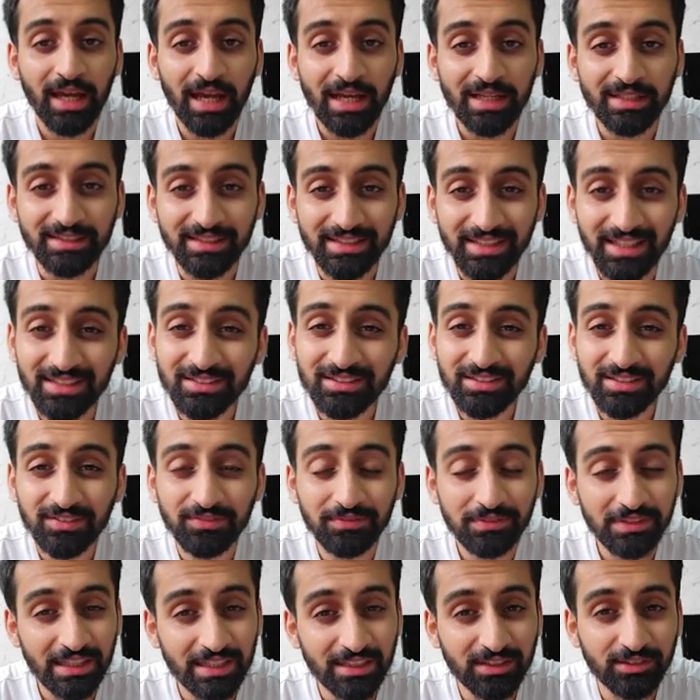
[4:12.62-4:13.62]
And yes,
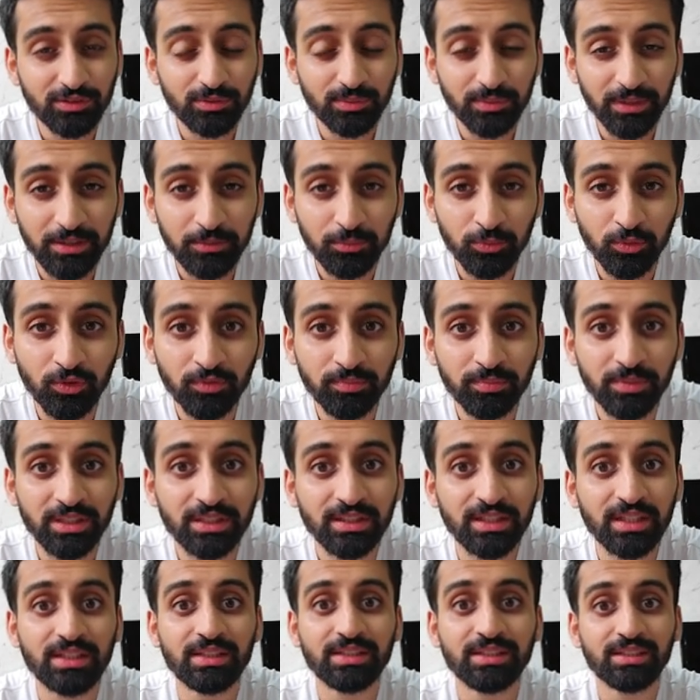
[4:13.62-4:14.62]
if there is swing
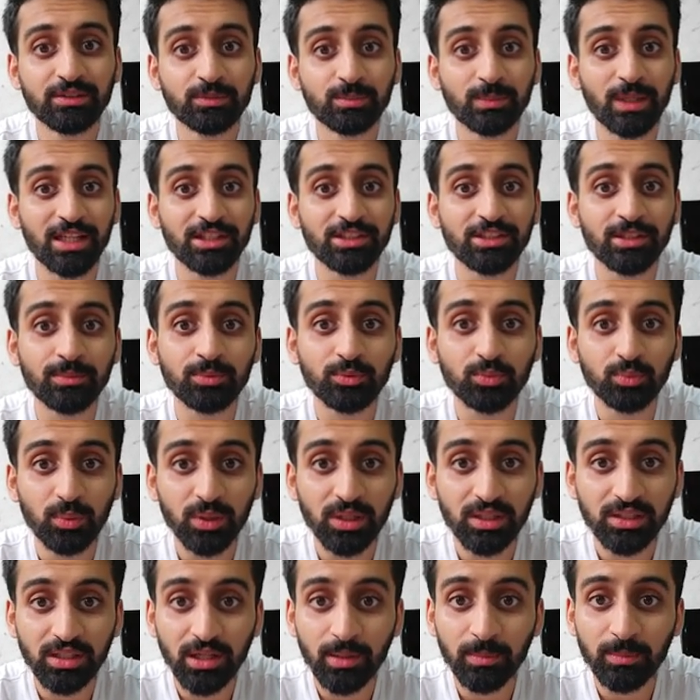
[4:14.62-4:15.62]
movement, then these matchups
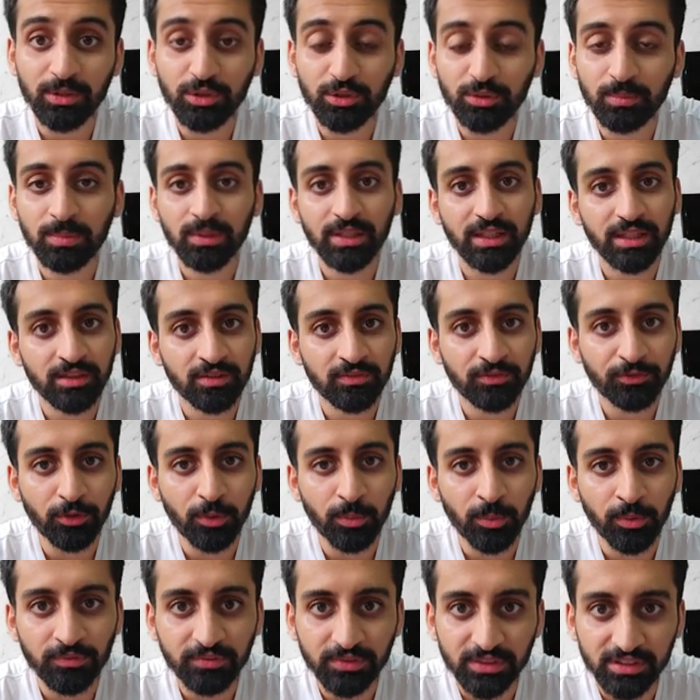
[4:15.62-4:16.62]
will come into play in the
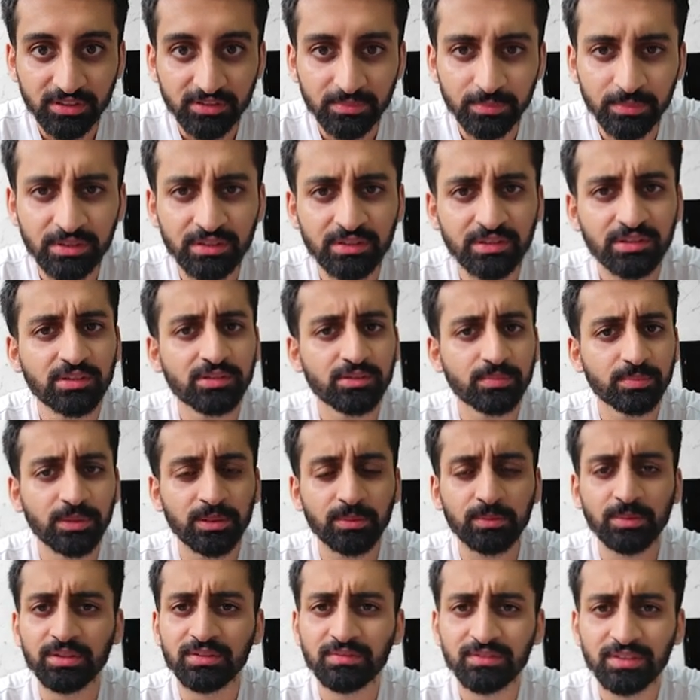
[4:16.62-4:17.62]
form of dismissals.
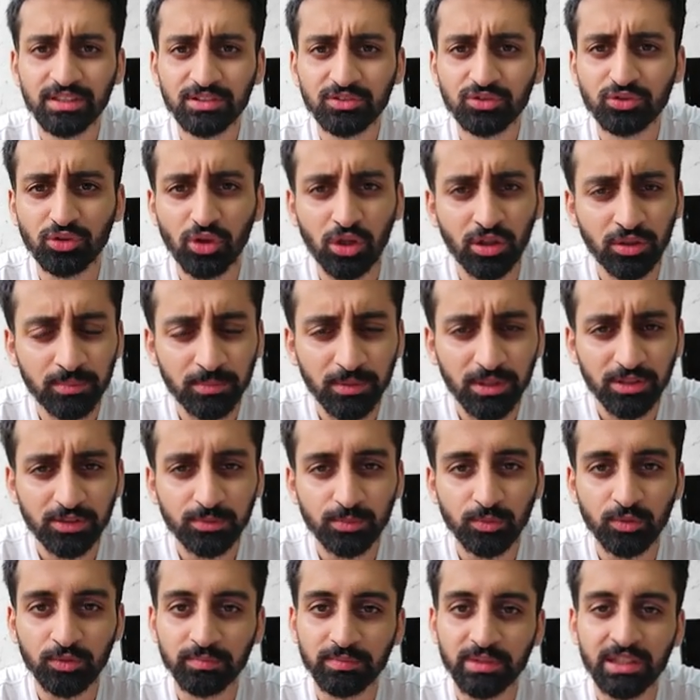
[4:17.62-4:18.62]
Maybe if there's not
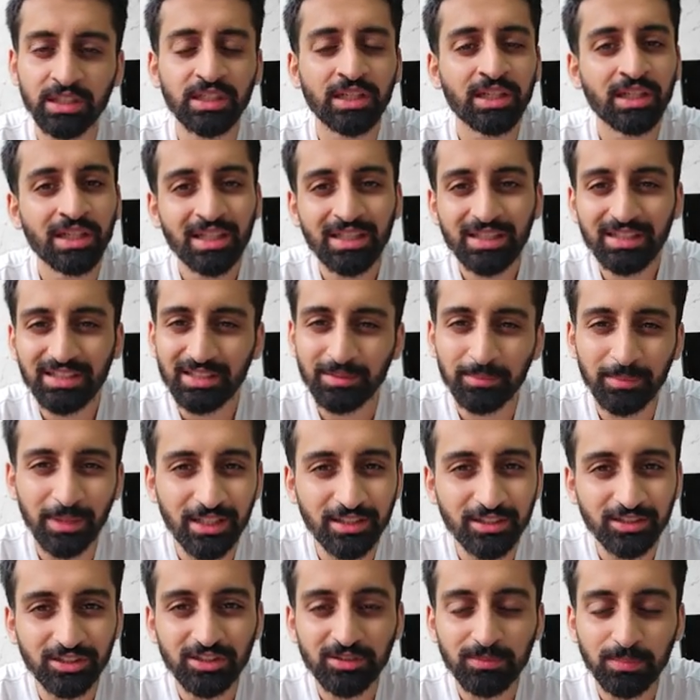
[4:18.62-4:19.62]
much movement, they
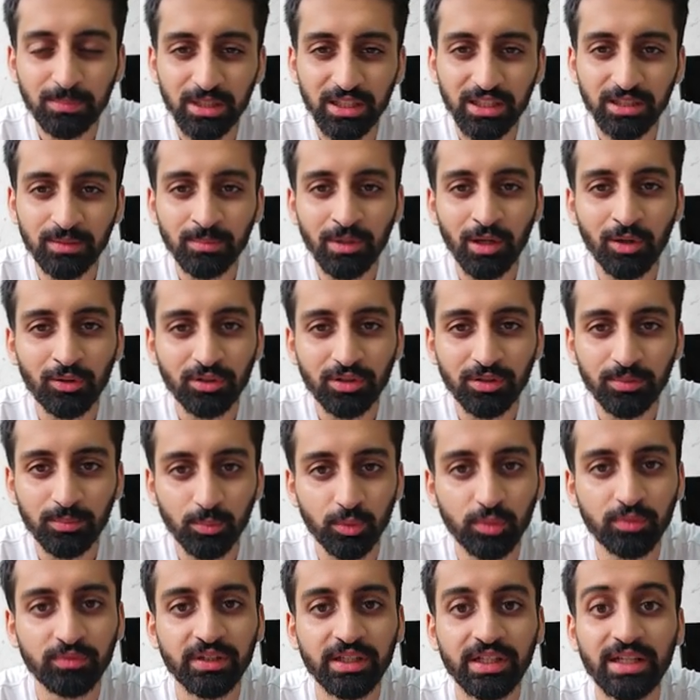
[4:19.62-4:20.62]
might just play him out
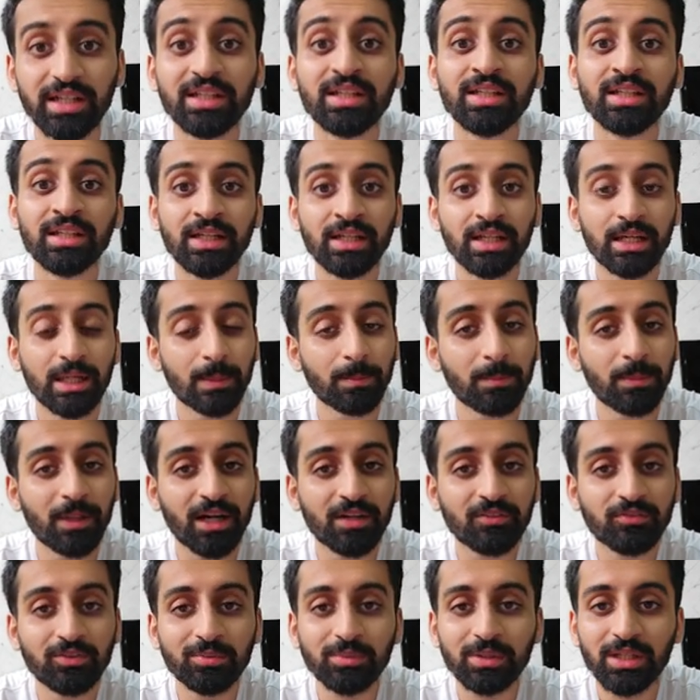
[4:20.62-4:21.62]
and move ahead.
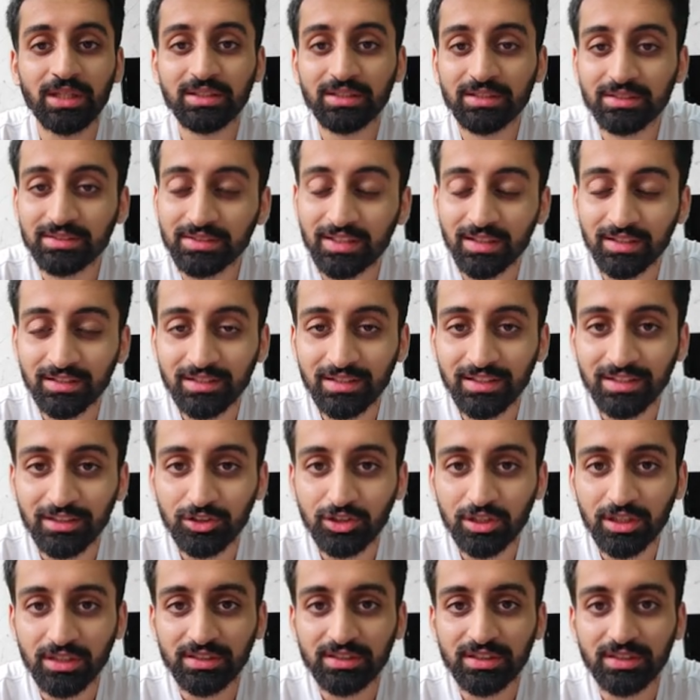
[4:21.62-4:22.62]
Apart from that, there's another
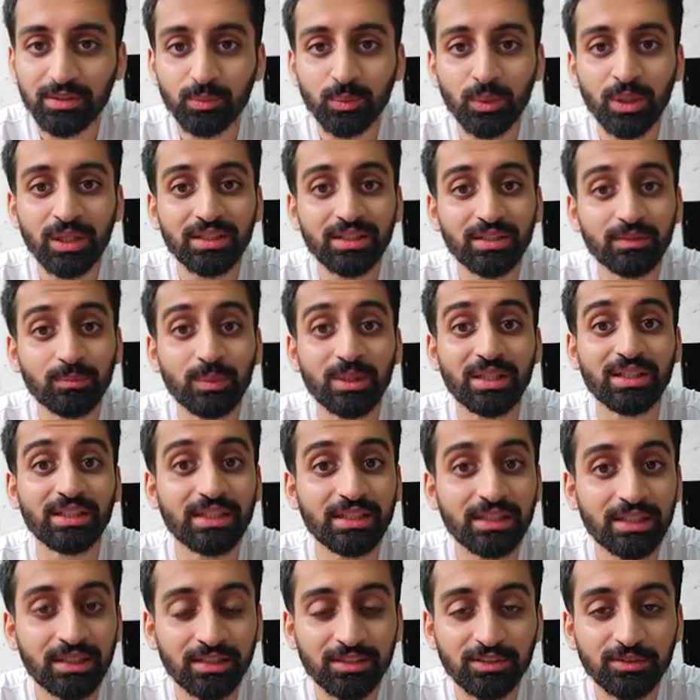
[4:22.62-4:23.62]
interesting one where
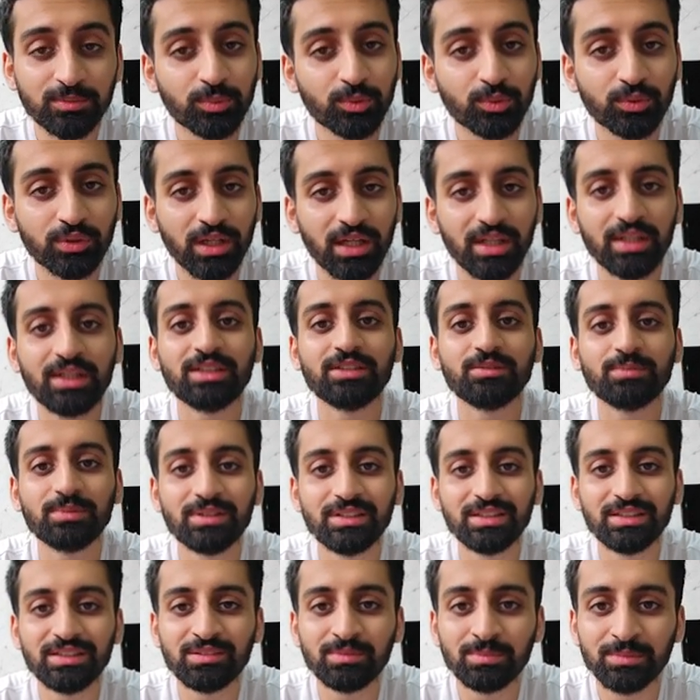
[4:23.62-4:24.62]
Nicholas Pooran has
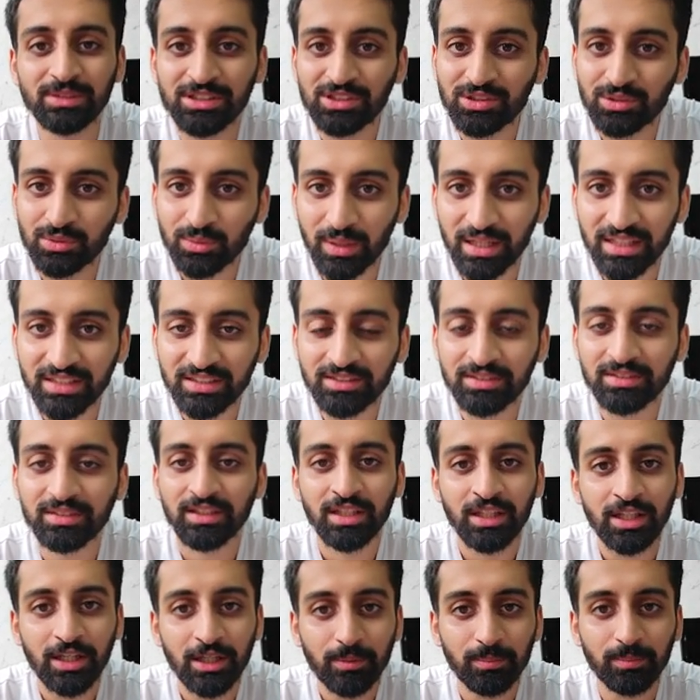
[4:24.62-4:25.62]
been dismissed twice
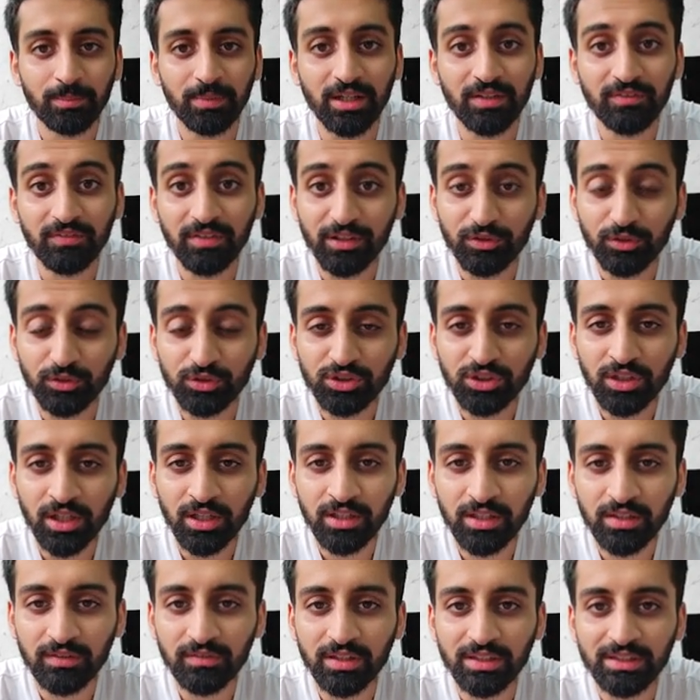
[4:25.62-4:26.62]
by Varun
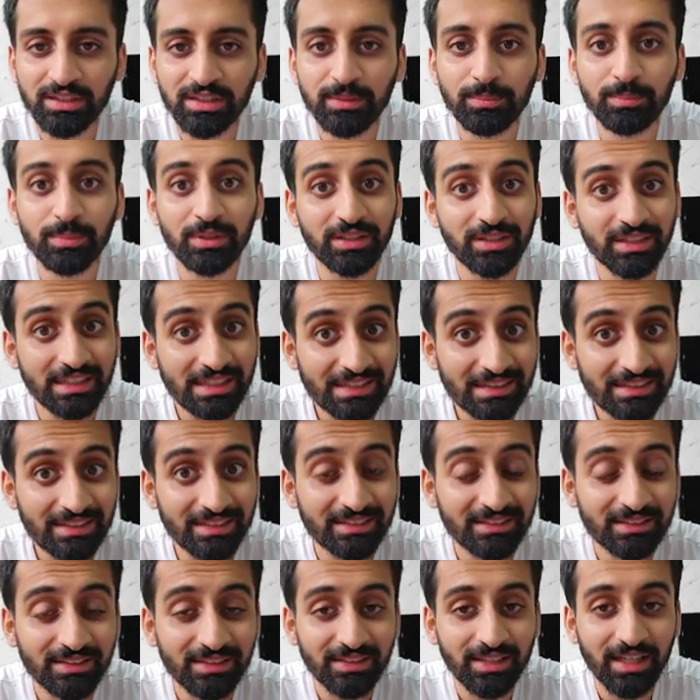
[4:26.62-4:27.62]
Chakravarthy. But in
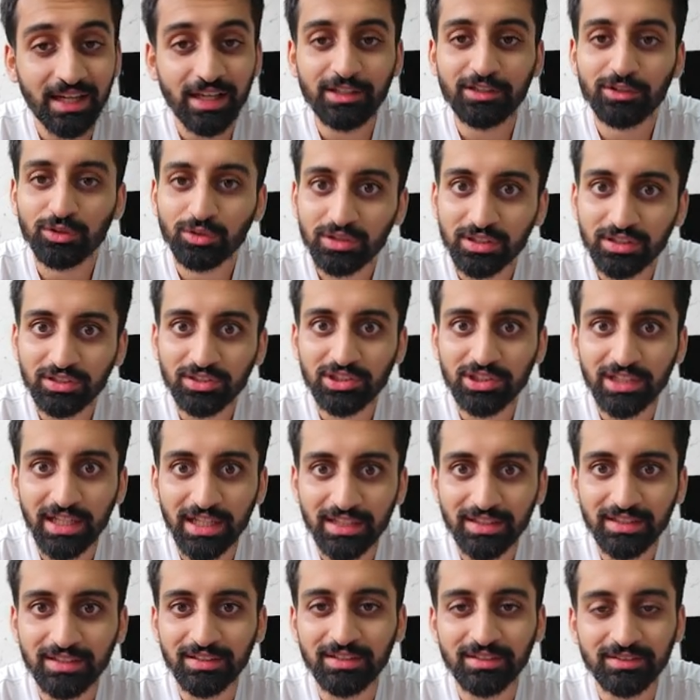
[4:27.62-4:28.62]
this scenario, that
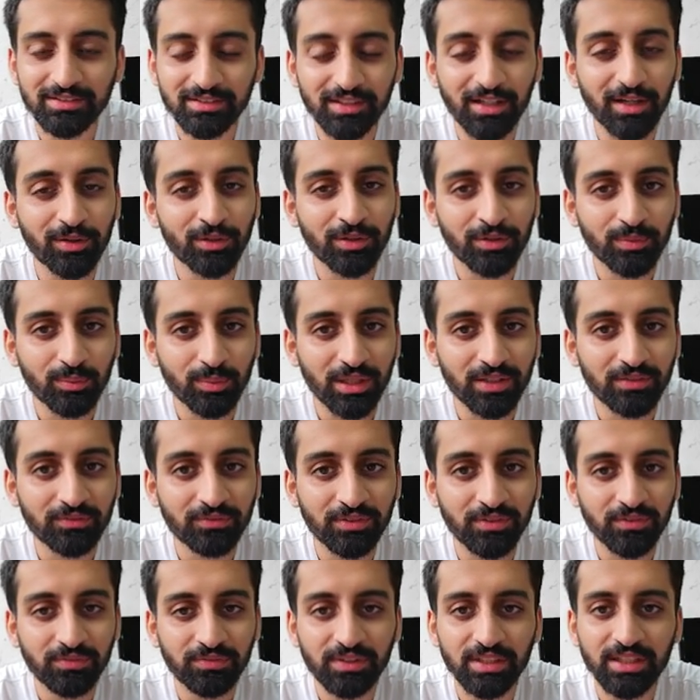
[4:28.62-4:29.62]
strike rate is around a
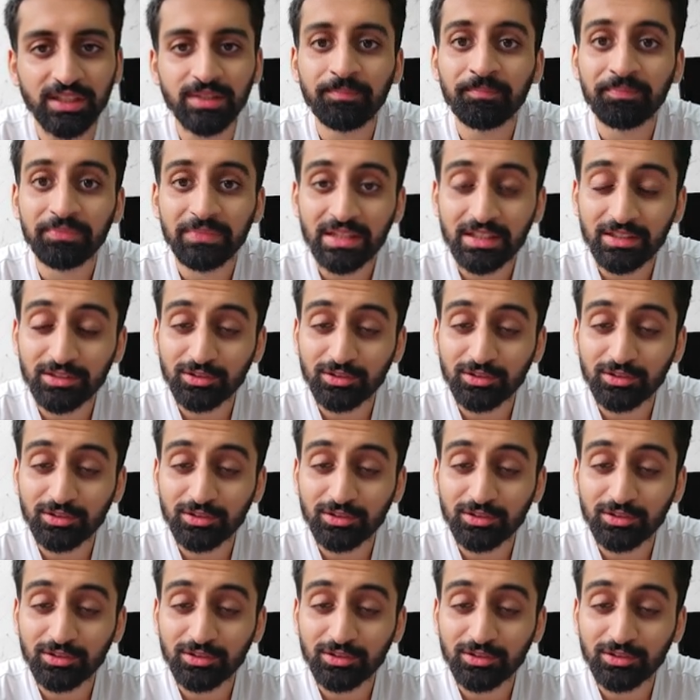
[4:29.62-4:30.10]
150.